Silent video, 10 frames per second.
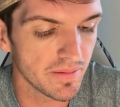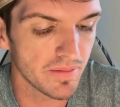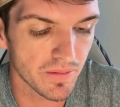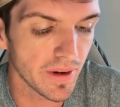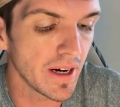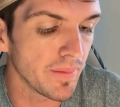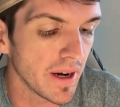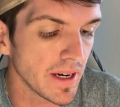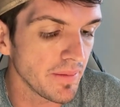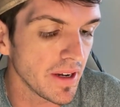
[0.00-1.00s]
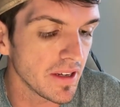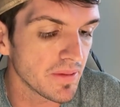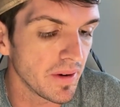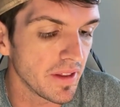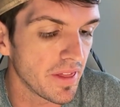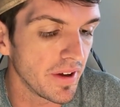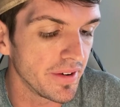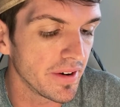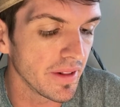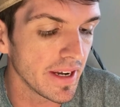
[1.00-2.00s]
rare by any means, but the
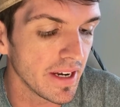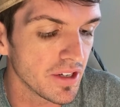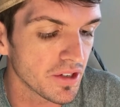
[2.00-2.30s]
Thunder Lane,